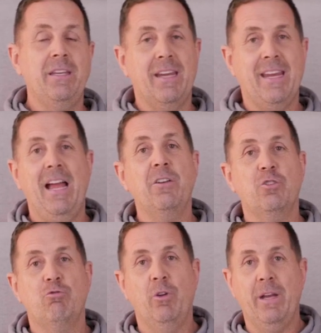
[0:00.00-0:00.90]
you can't
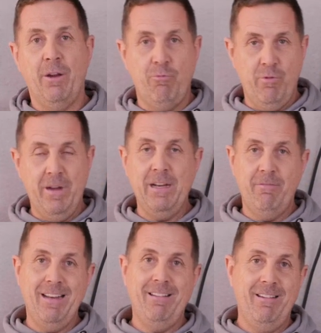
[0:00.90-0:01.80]
just run it at really,
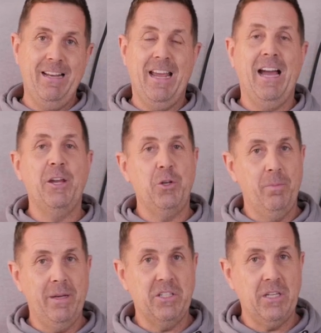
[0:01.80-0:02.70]
really, really high
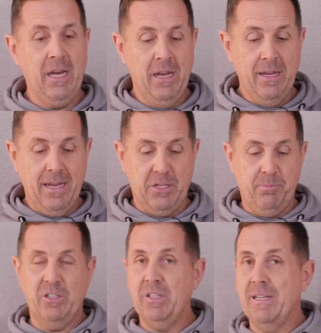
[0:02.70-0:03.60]
humidity,
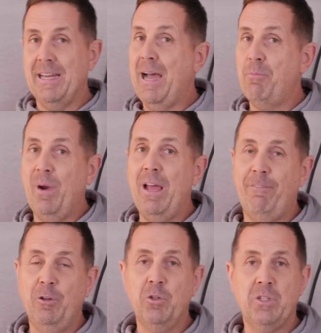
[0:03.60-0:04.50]
especially
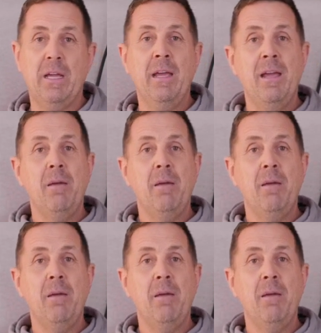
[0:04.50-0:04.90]
CarboAir filter,